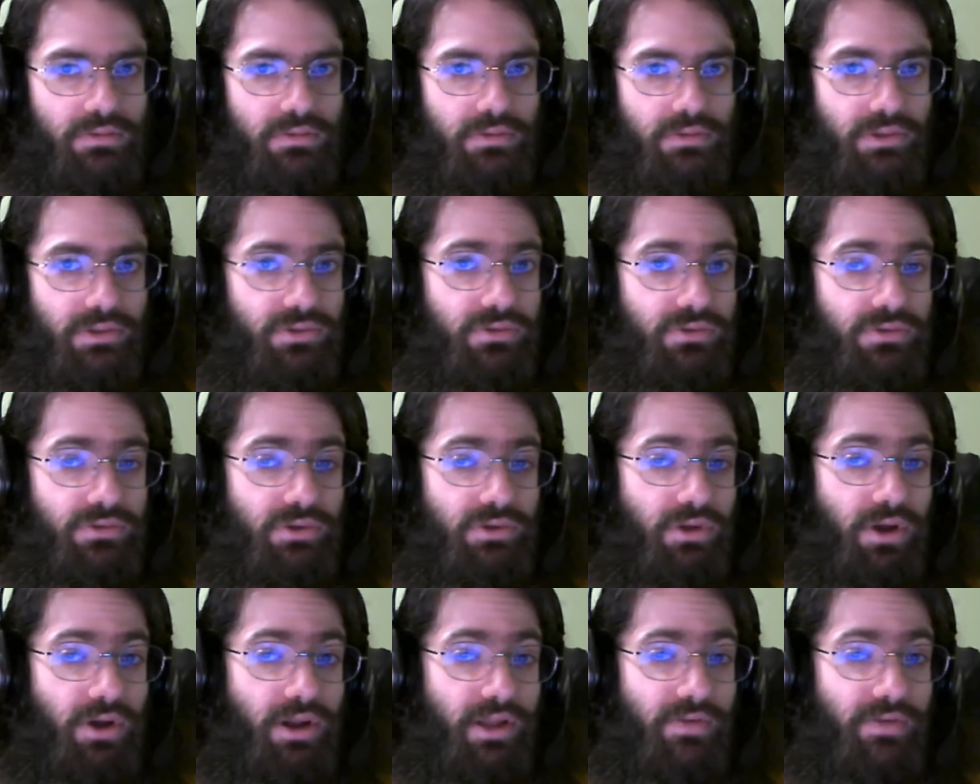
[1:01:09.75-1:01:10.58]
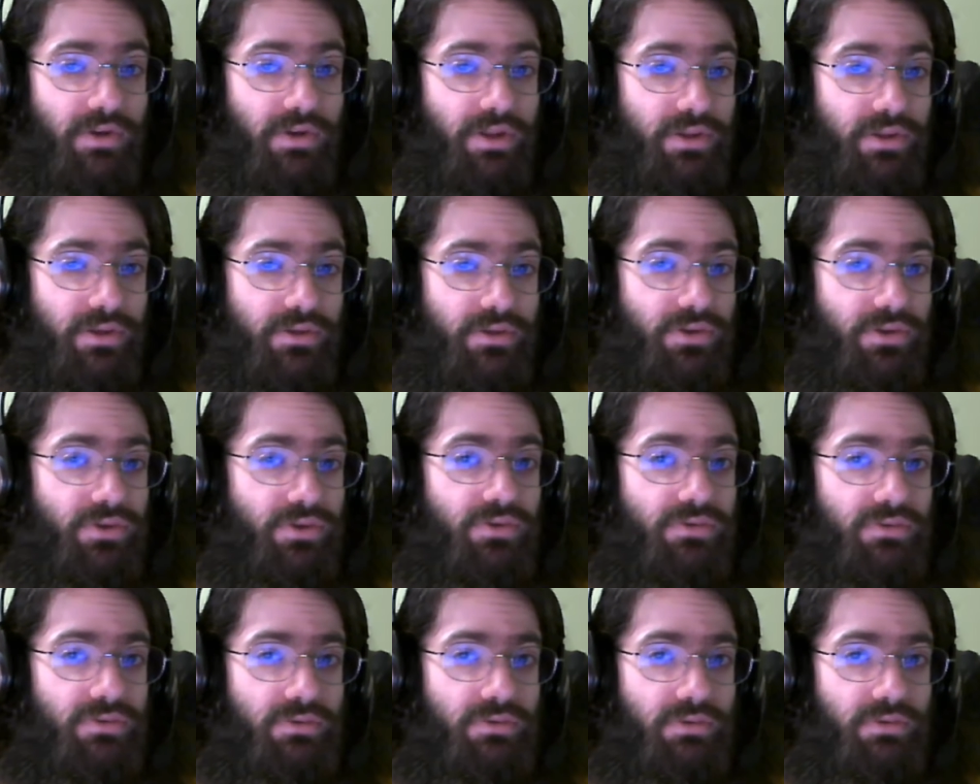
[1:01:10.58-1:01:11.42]
Do you not have anything to
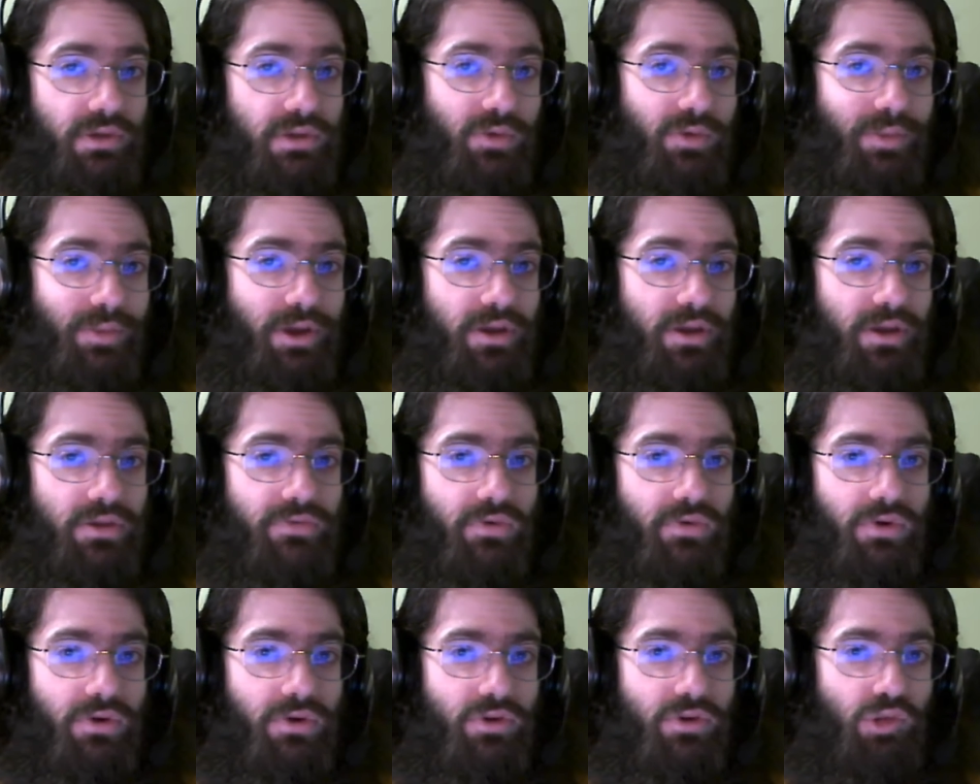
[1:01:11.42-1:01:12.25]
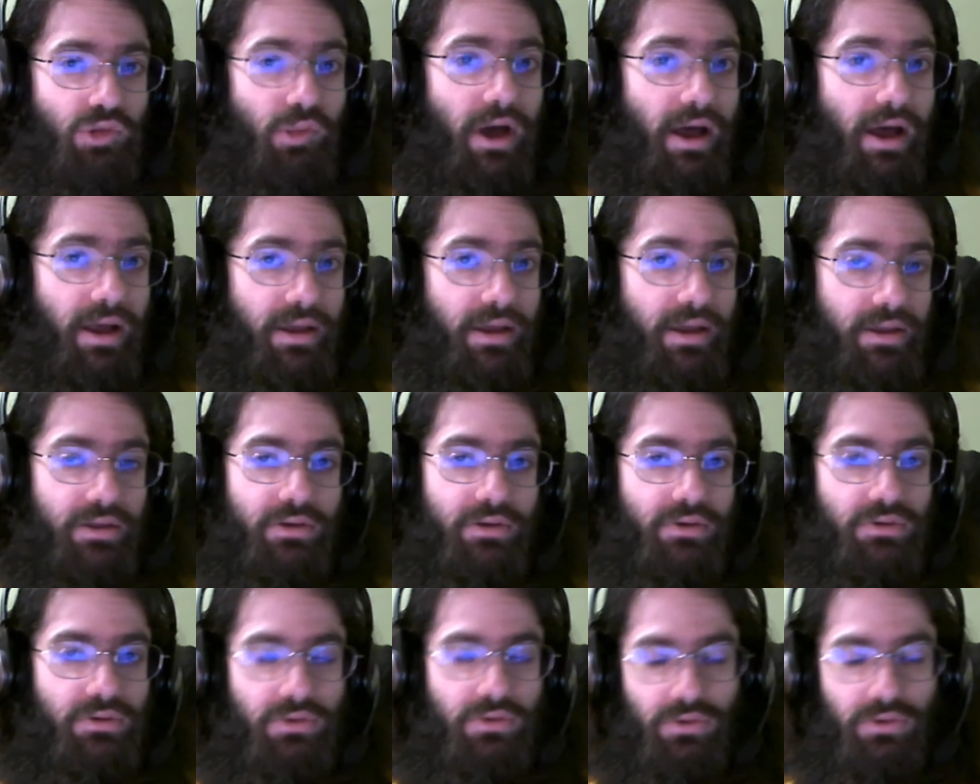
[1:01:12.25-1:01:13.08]
do that we're paying you for? Goodbye.
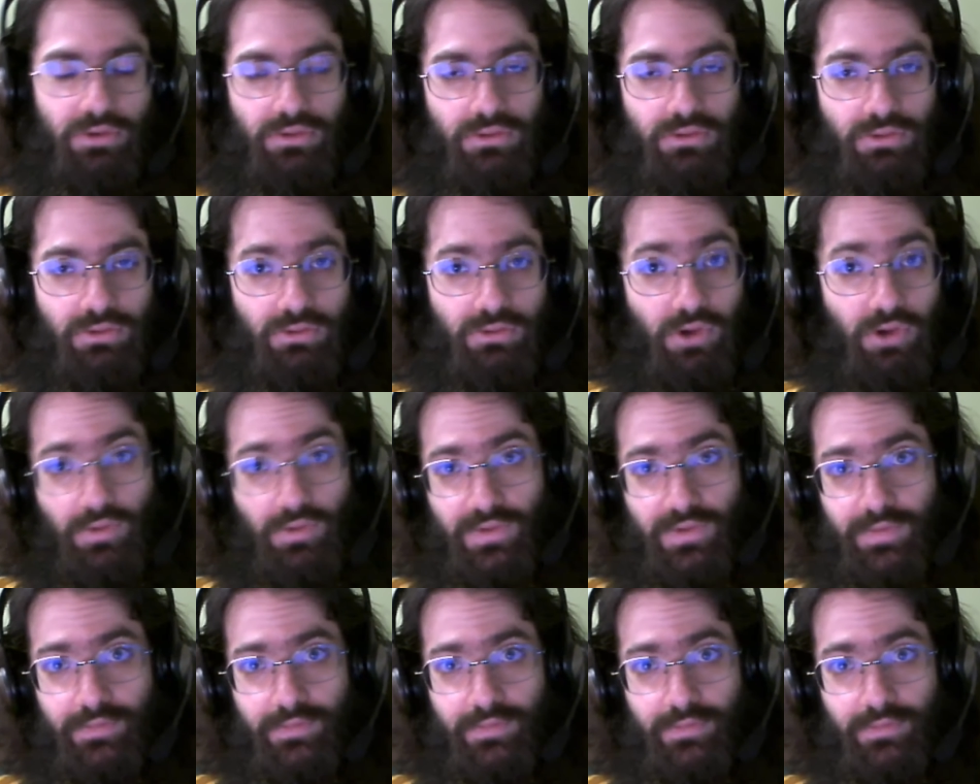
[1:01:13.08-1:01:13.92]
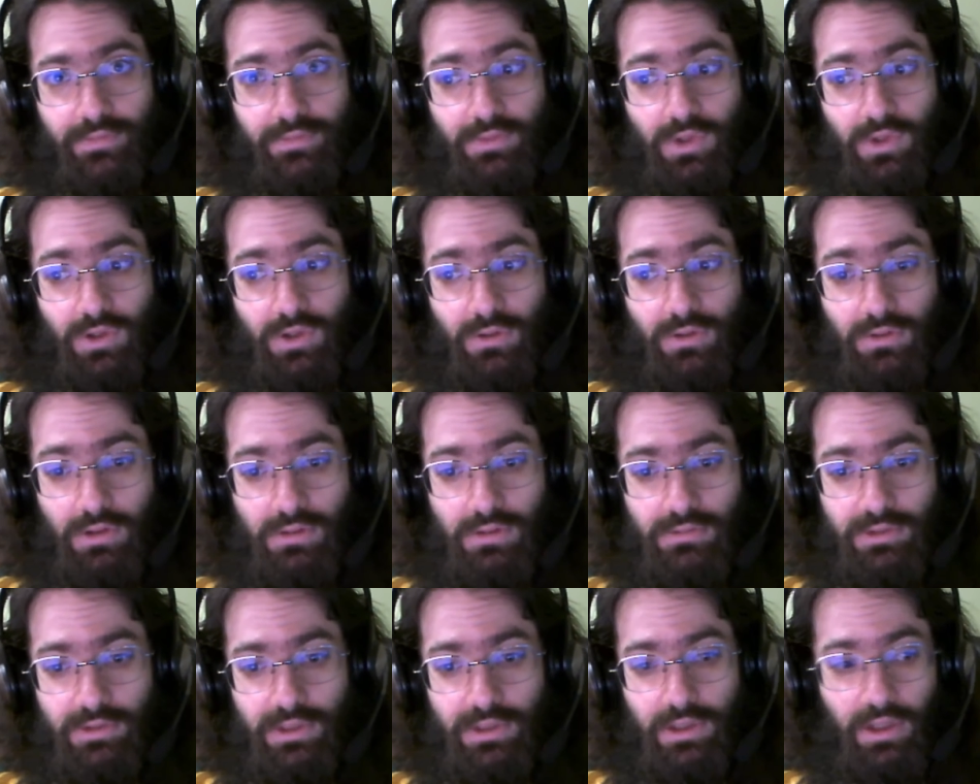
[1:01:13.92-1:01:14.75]
Or who knows? Who
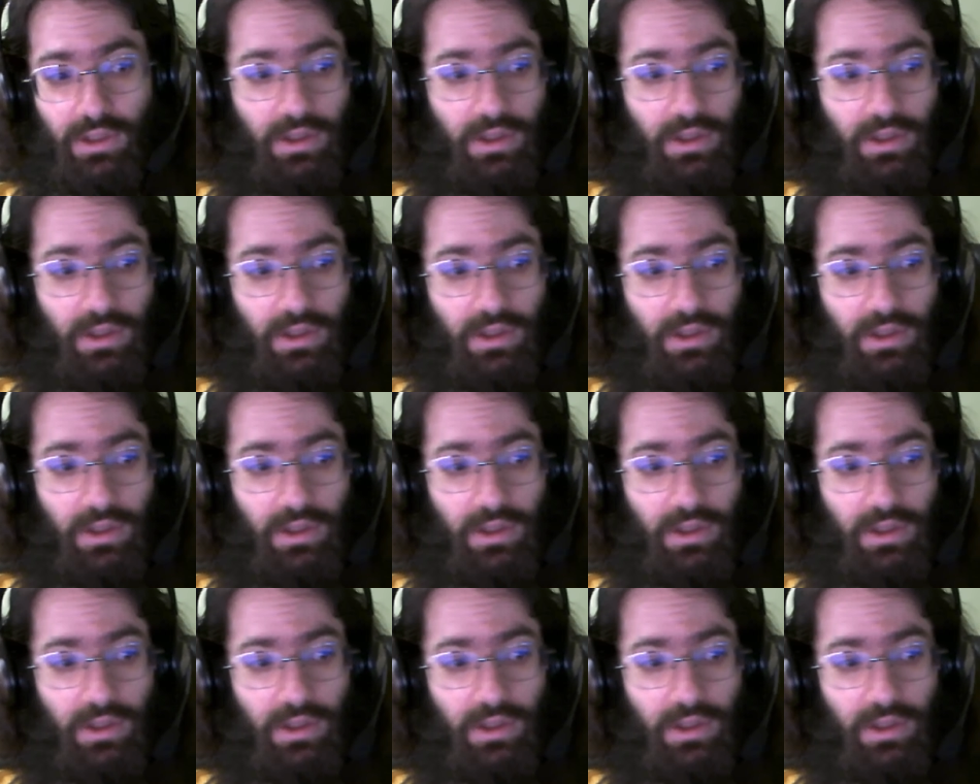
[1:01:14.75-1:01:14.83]
knows?